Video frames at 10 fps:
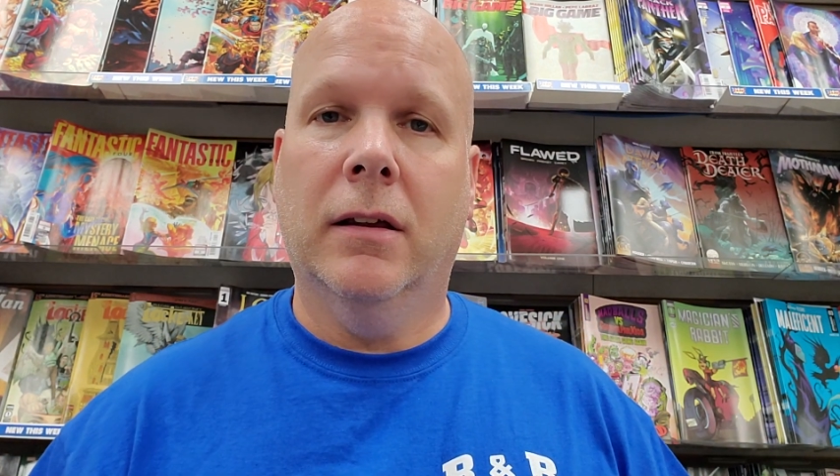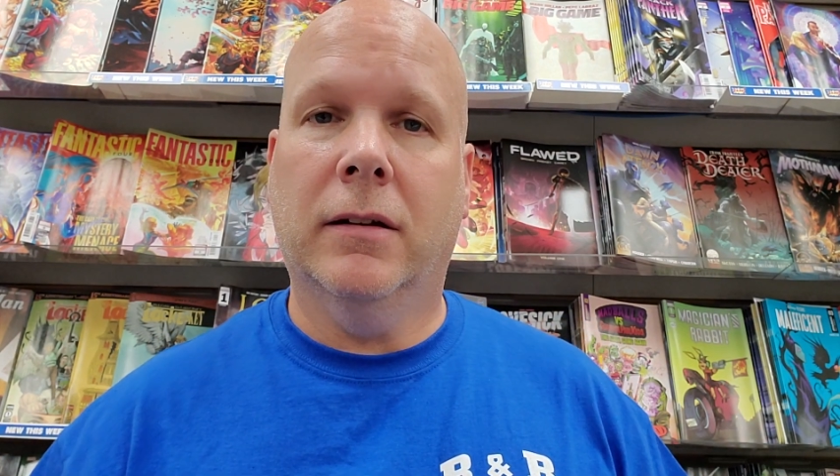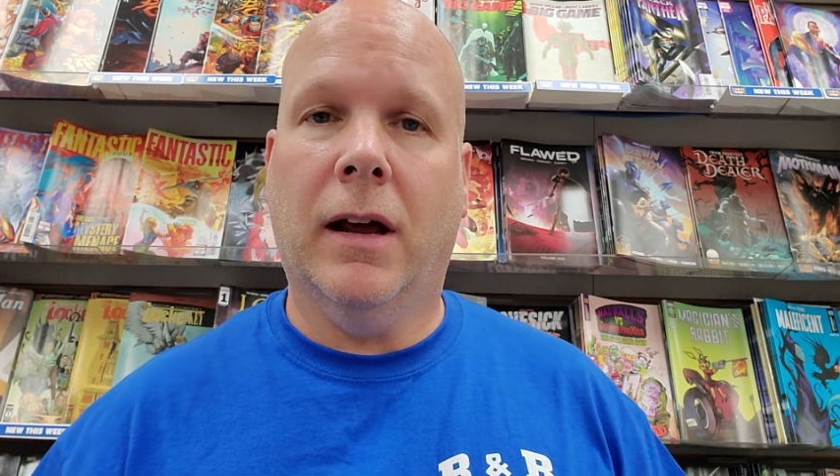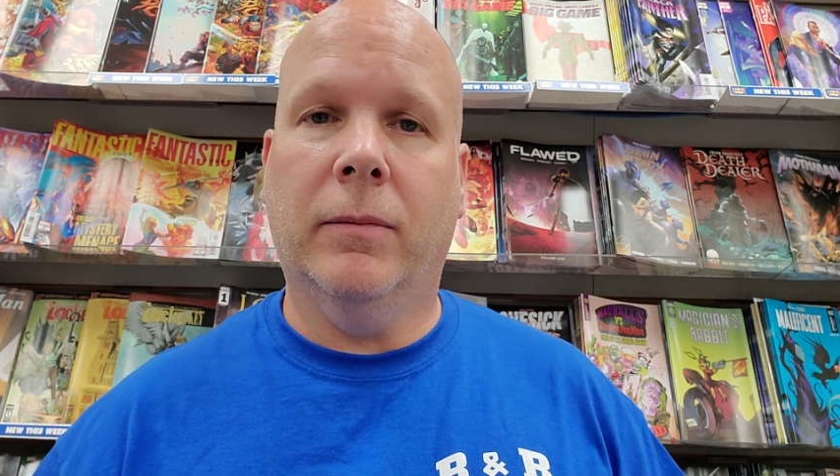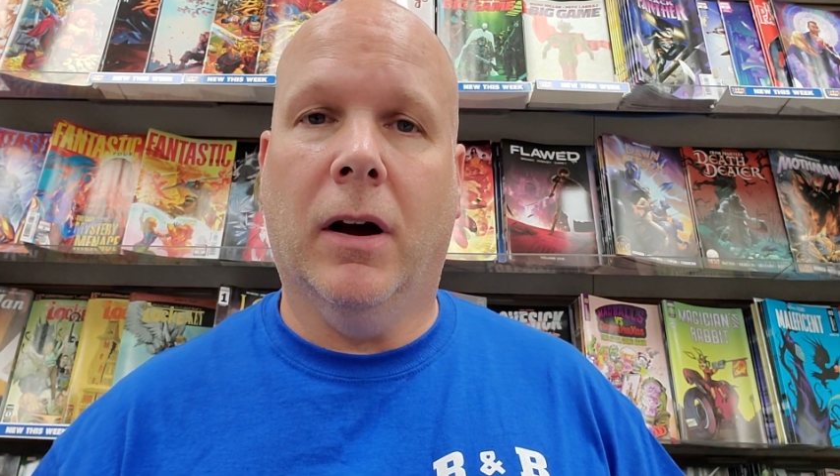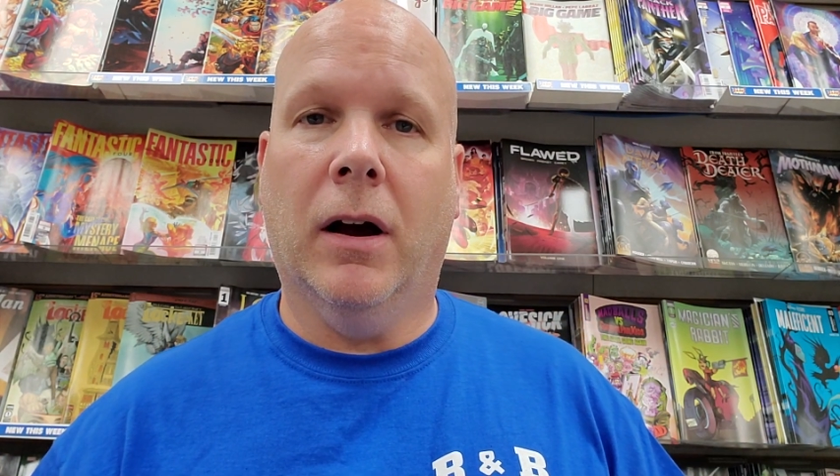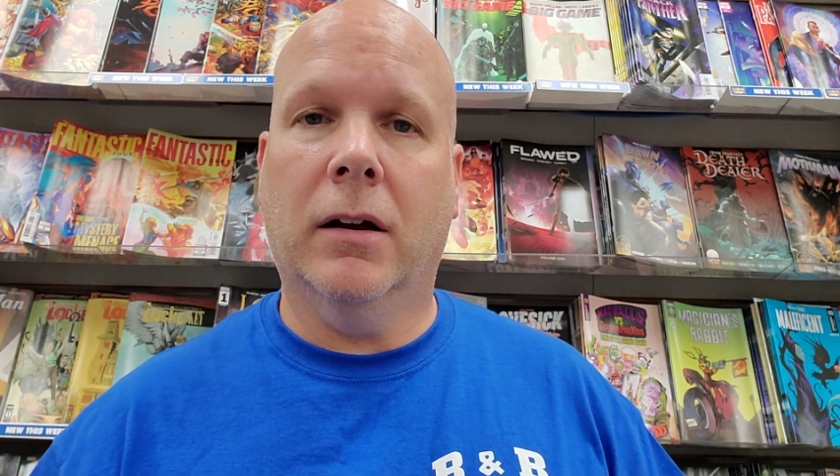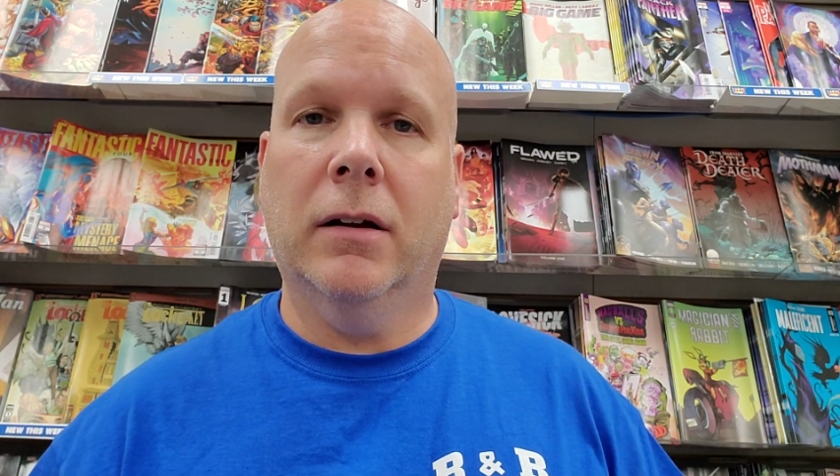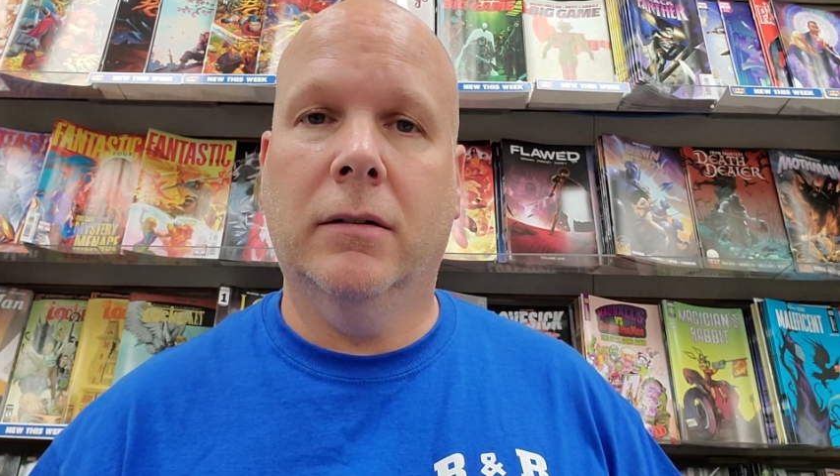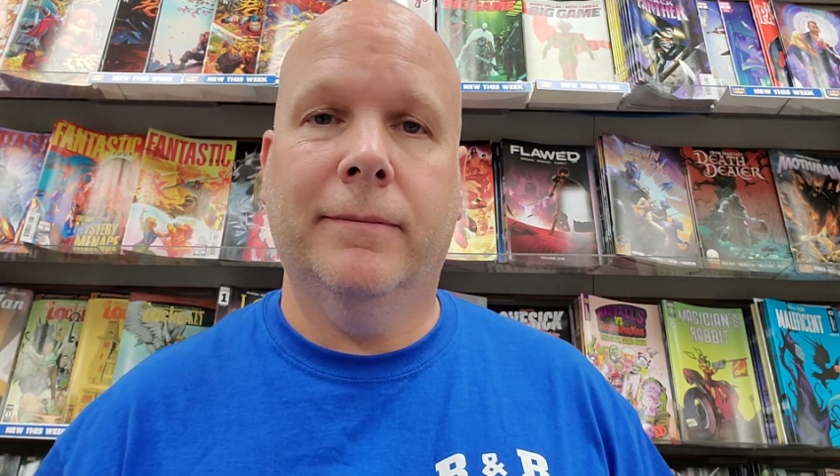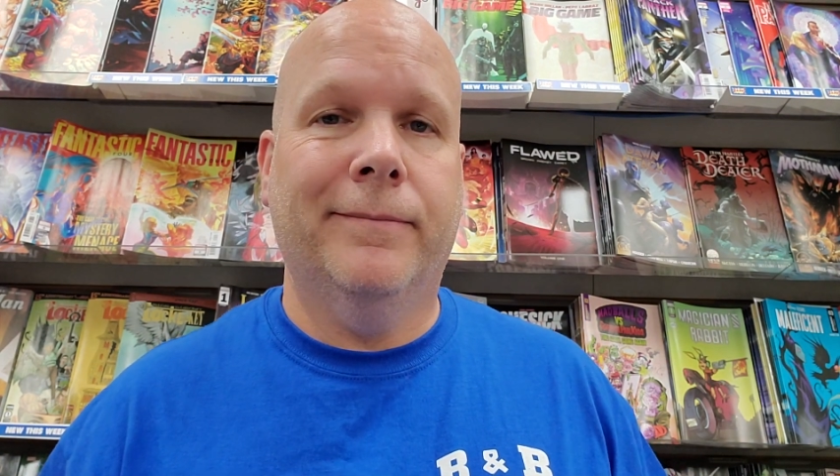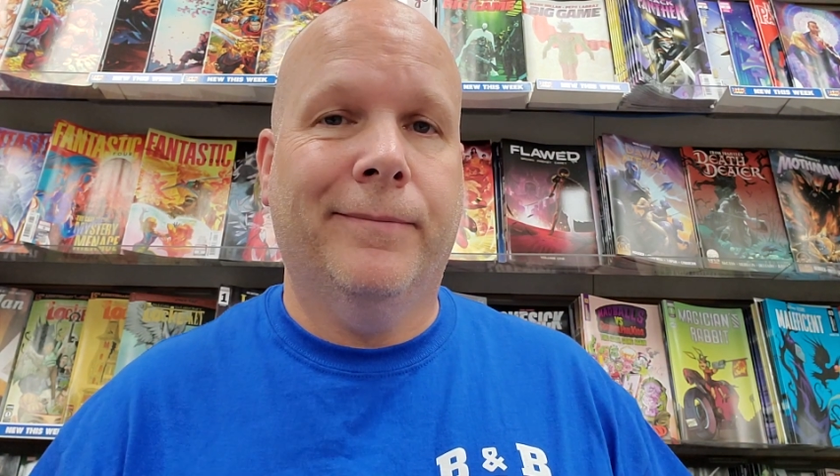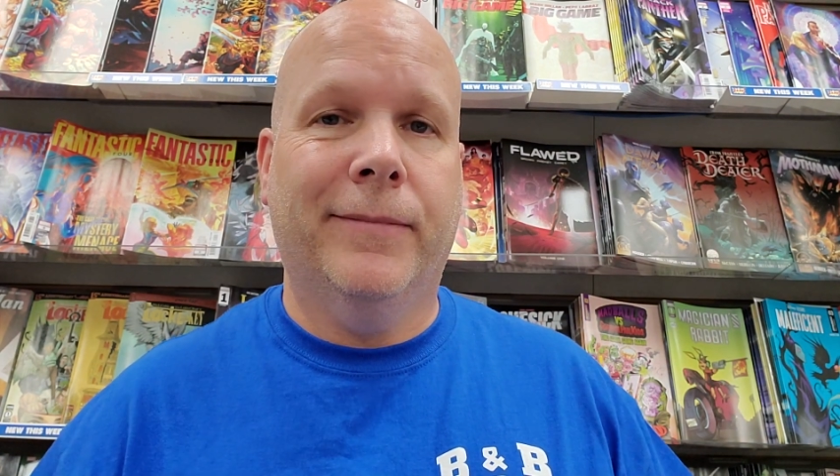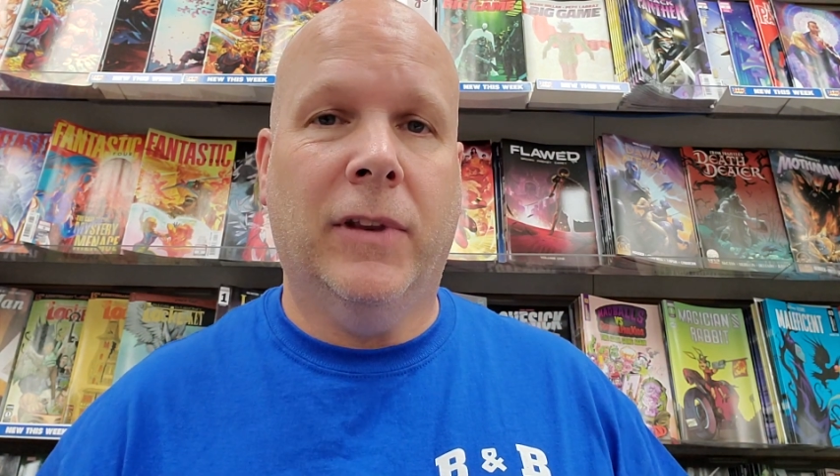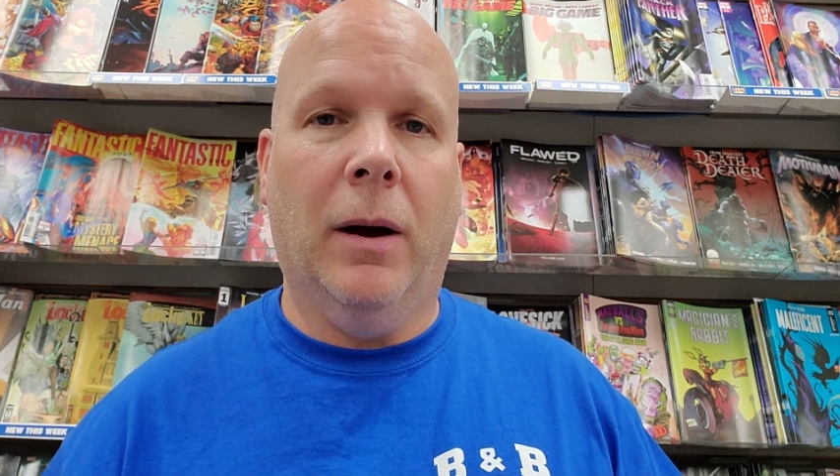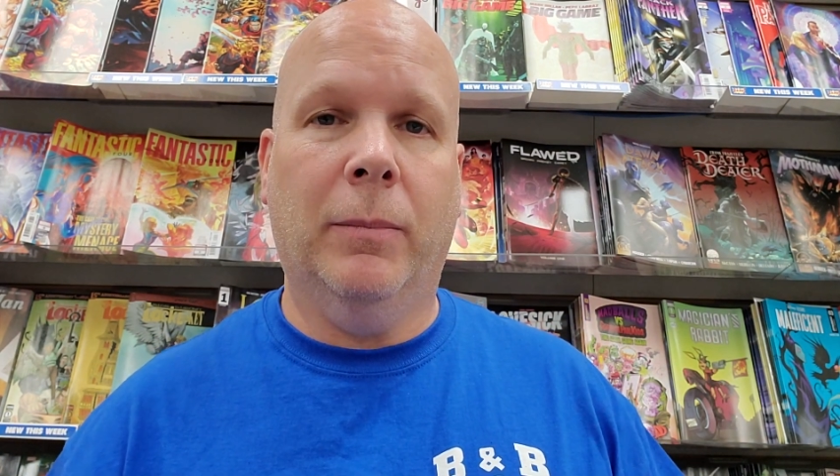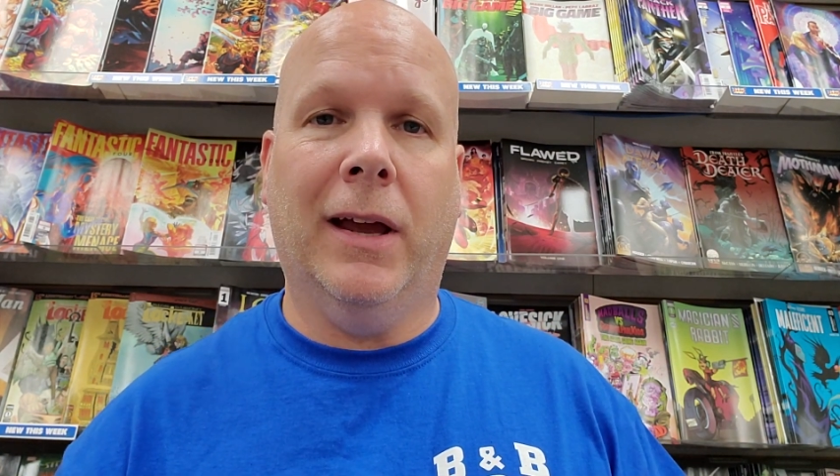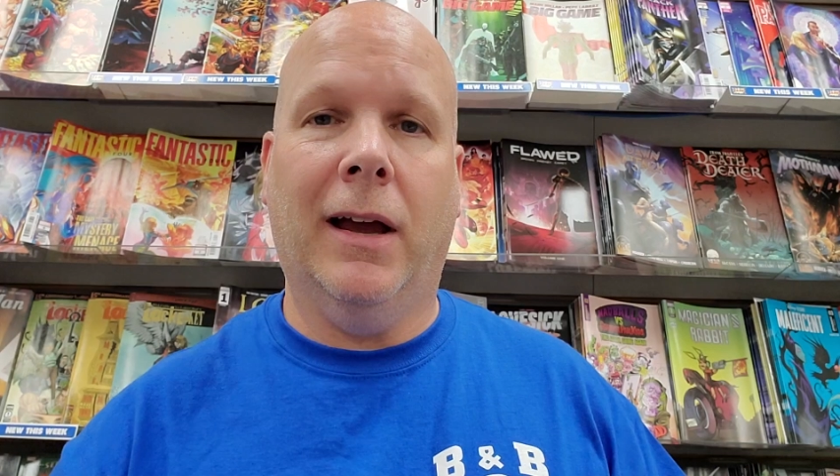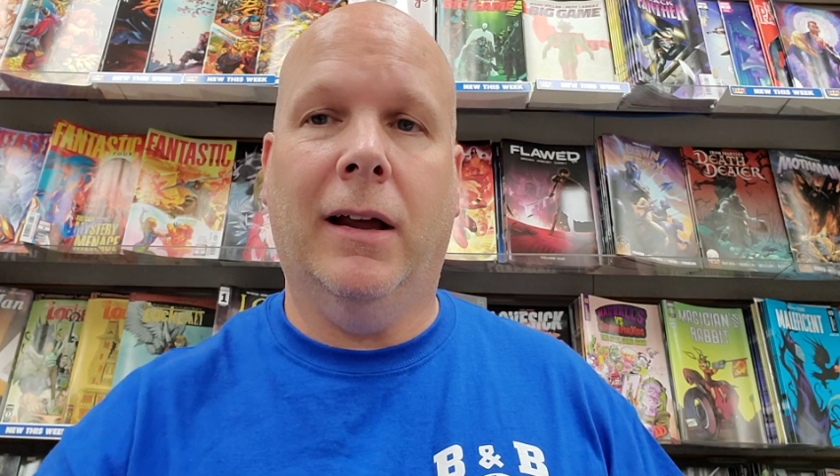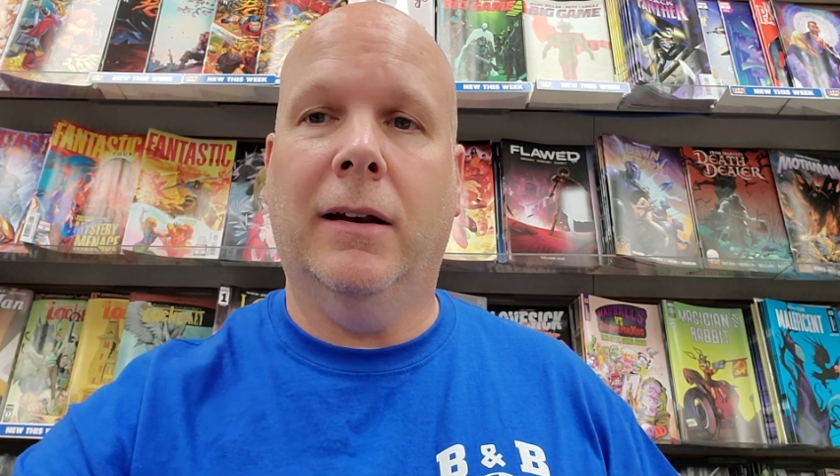Zap Talk, Top
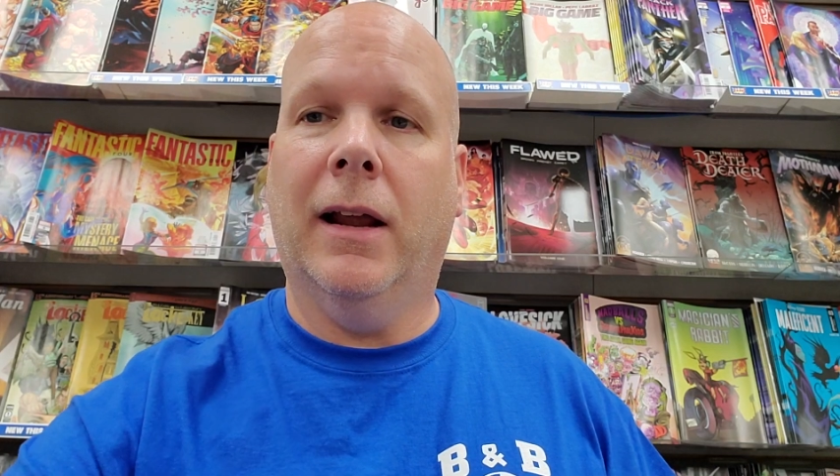10,